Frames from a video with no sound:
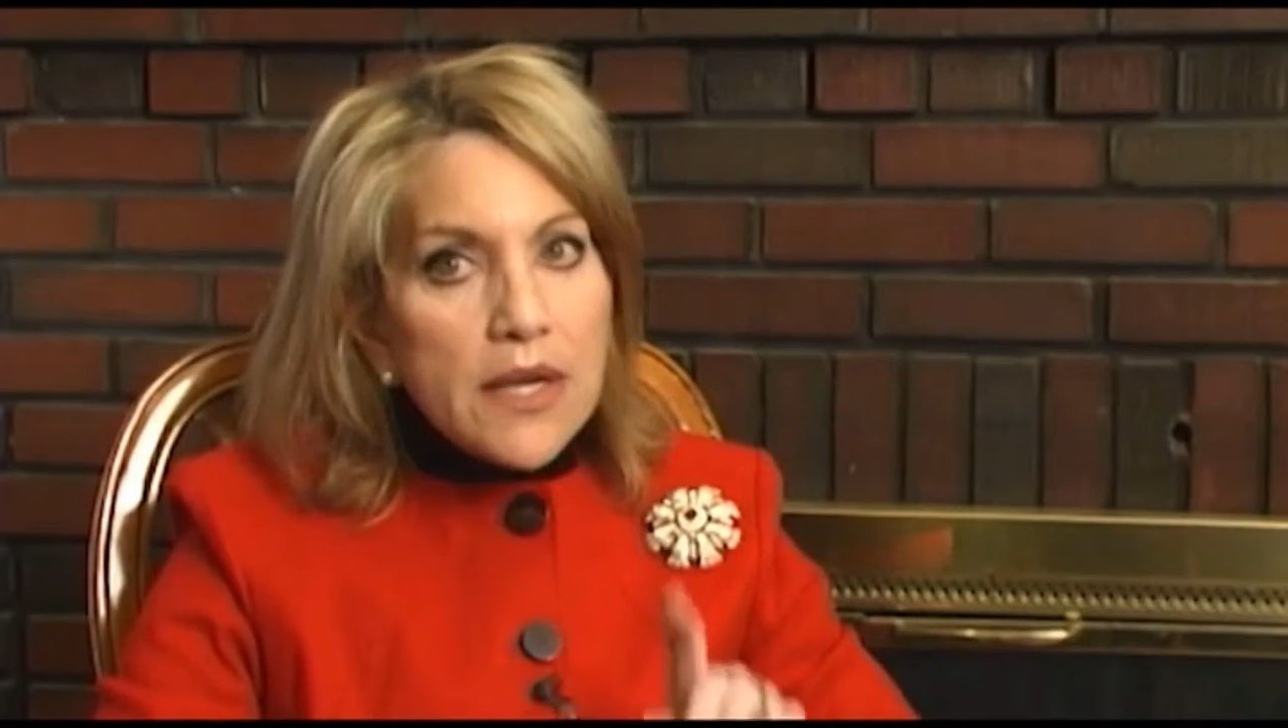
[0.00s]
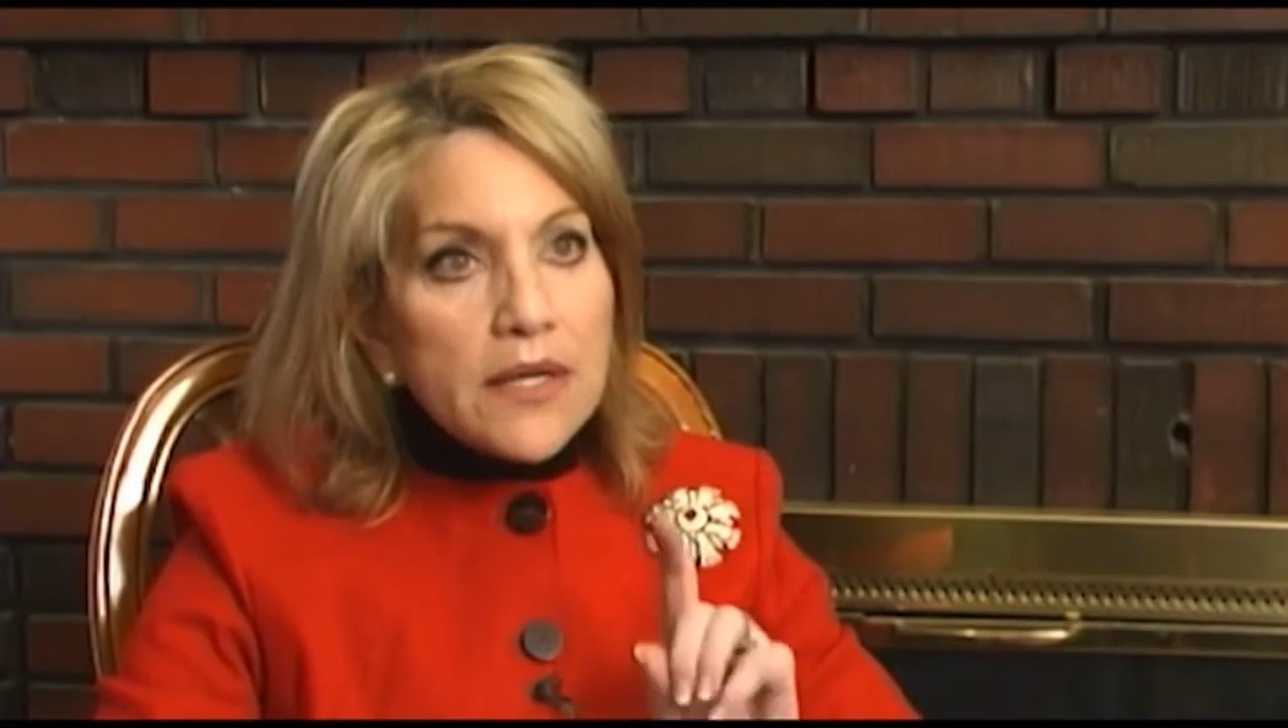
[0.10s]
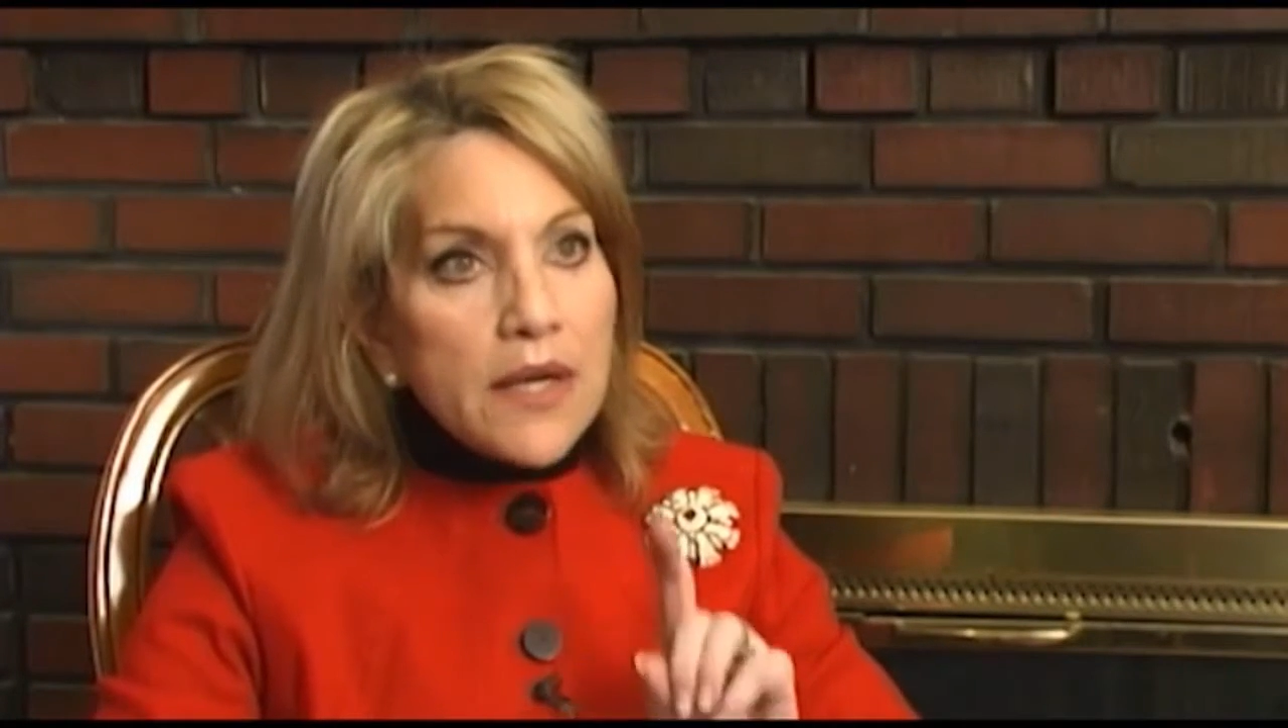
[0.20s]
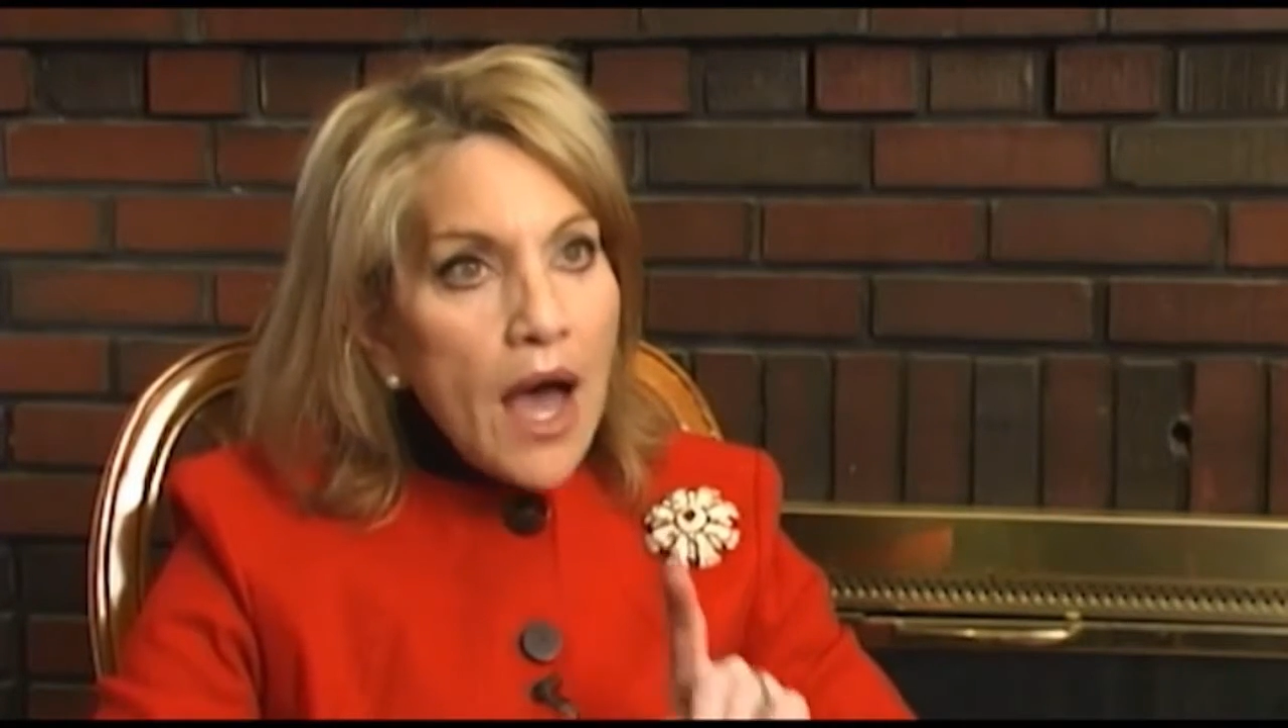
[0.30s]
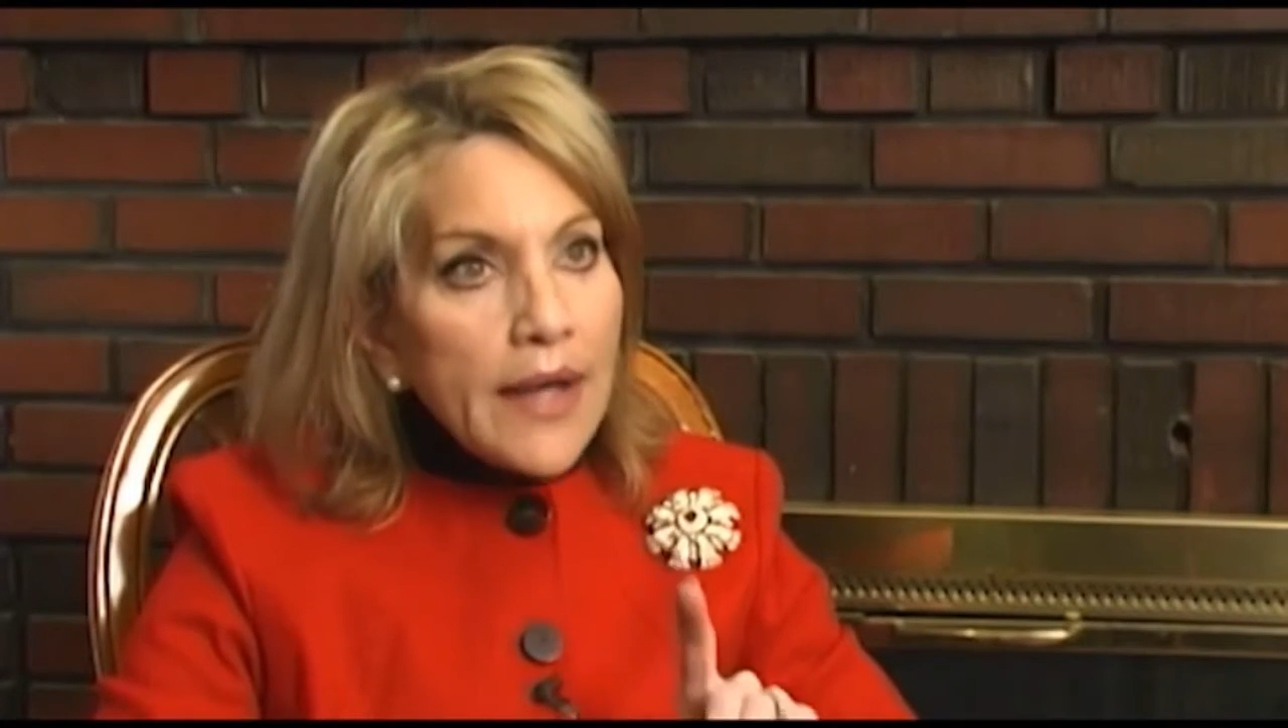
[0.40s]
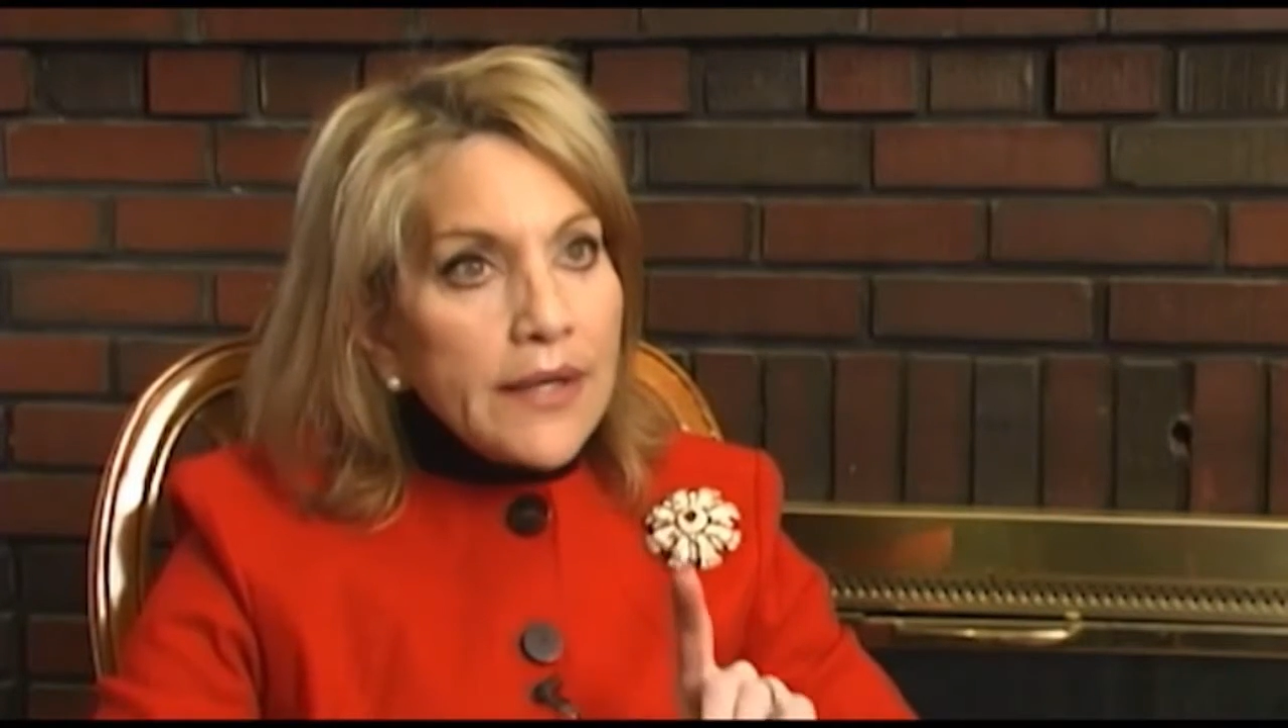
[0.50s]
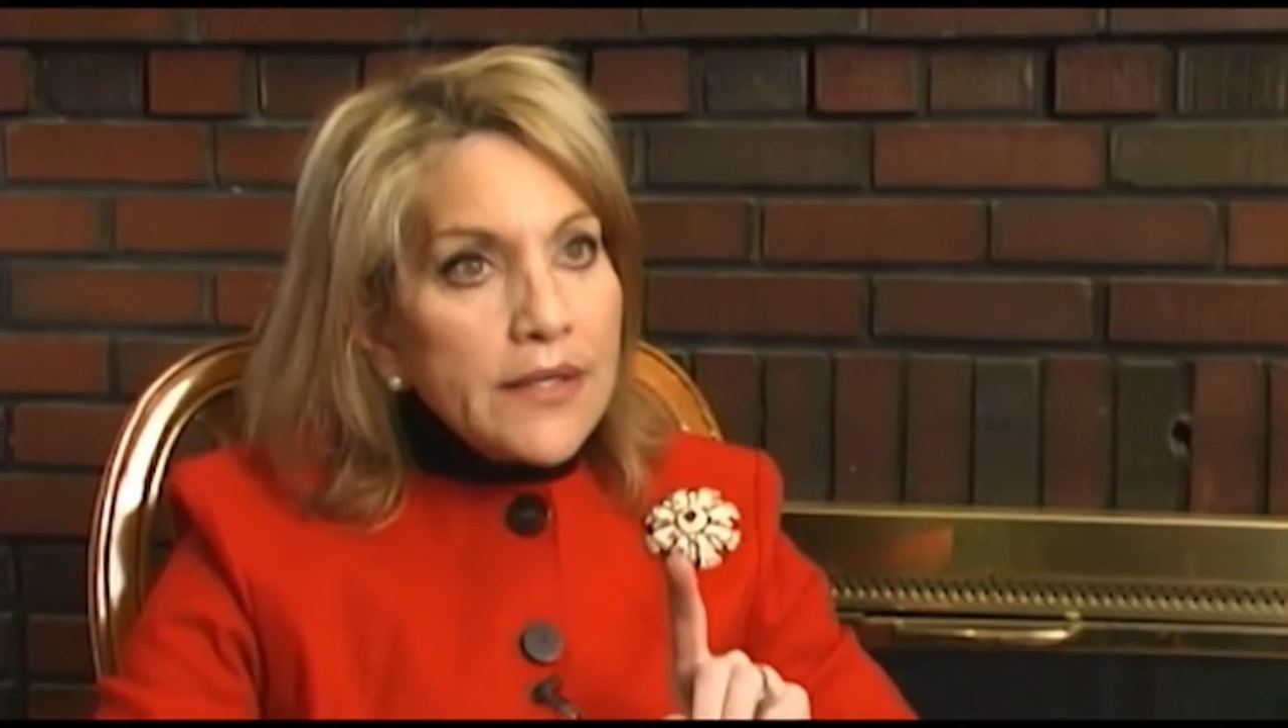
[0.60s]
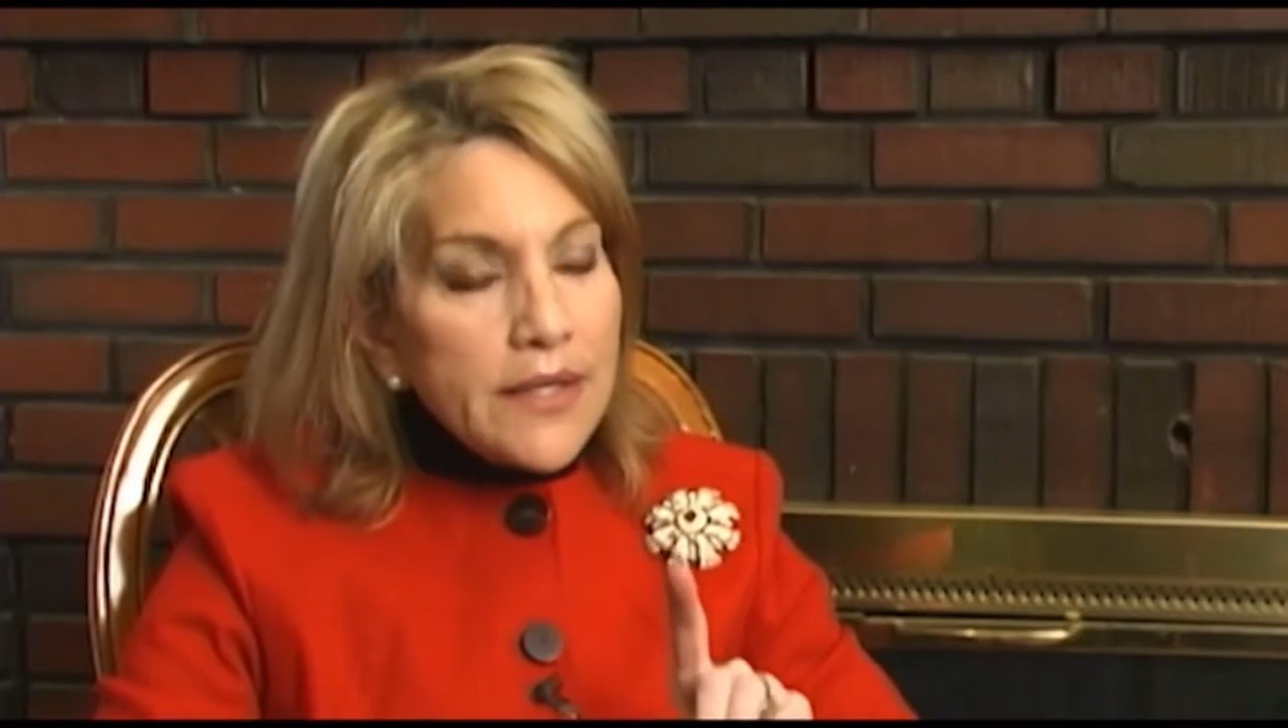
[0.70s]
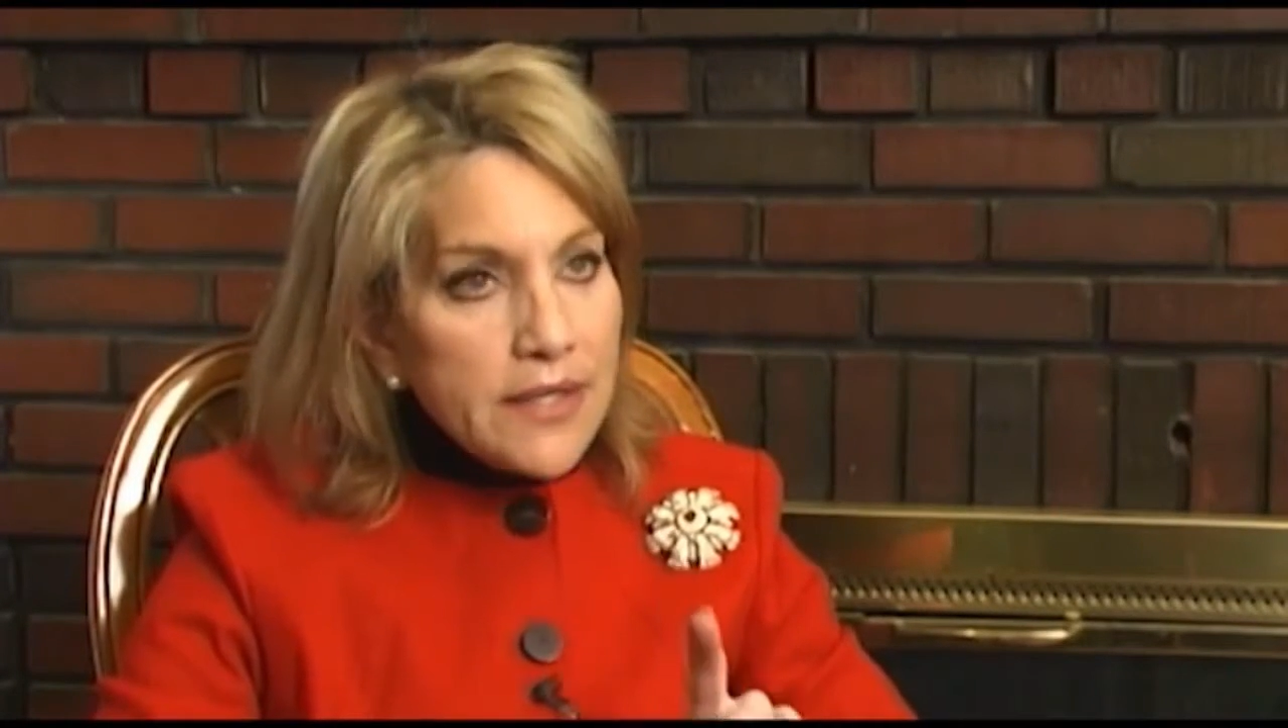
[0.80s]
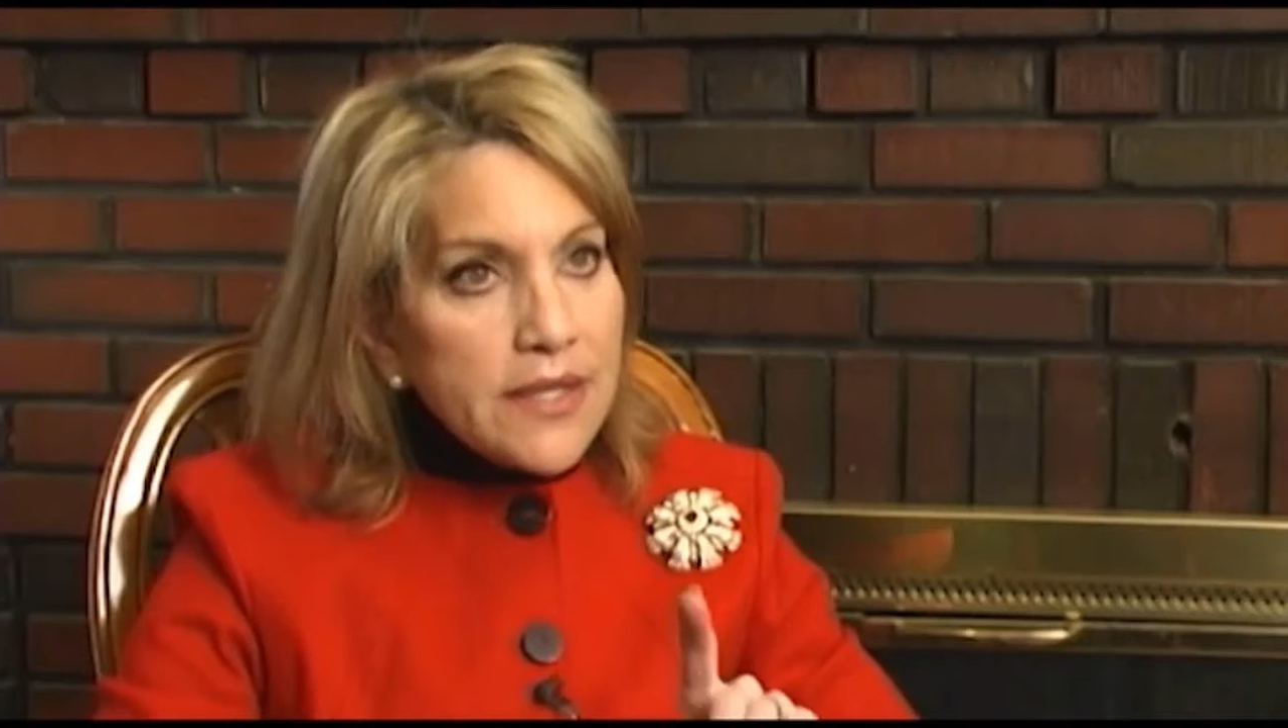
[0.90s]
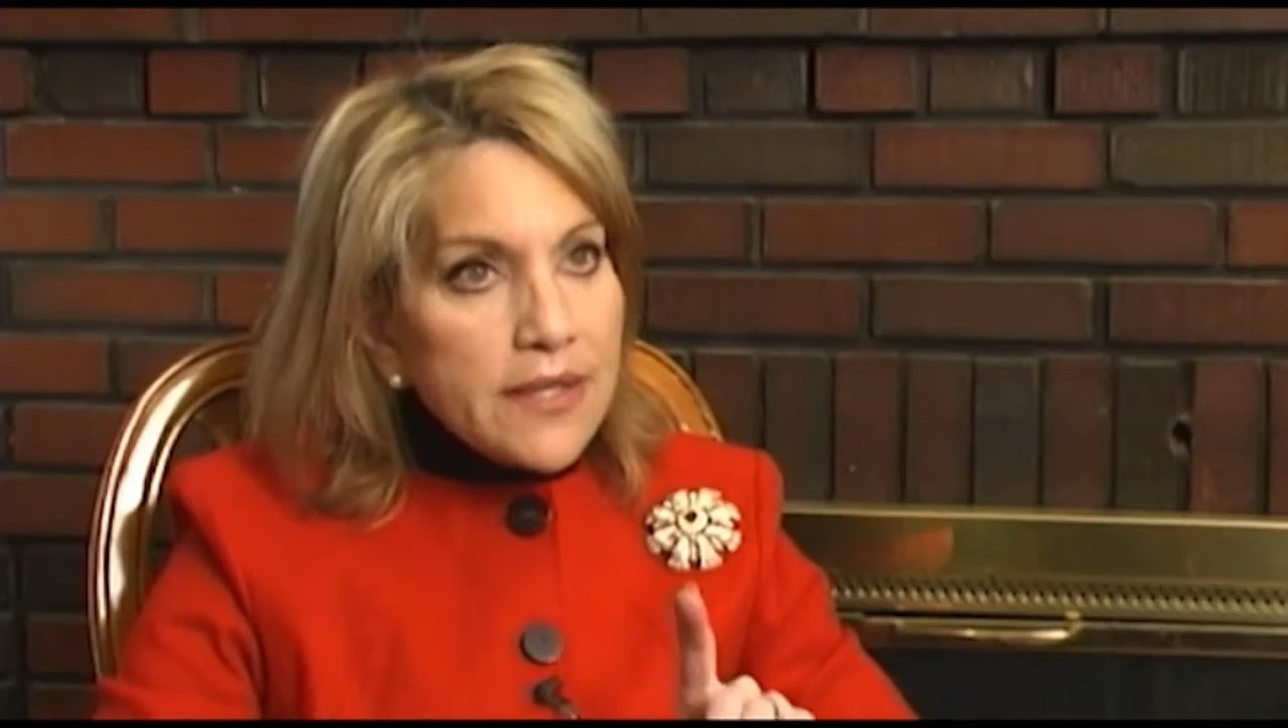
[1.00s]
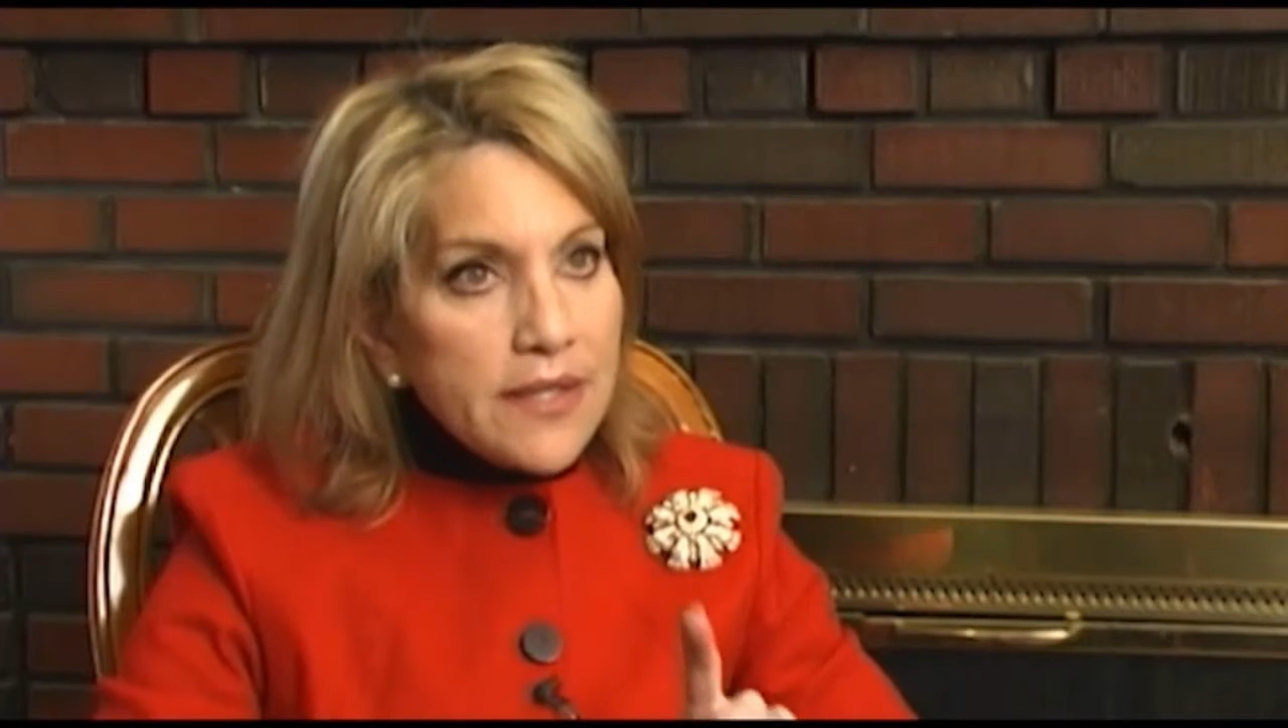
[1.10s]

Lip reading: Not an easy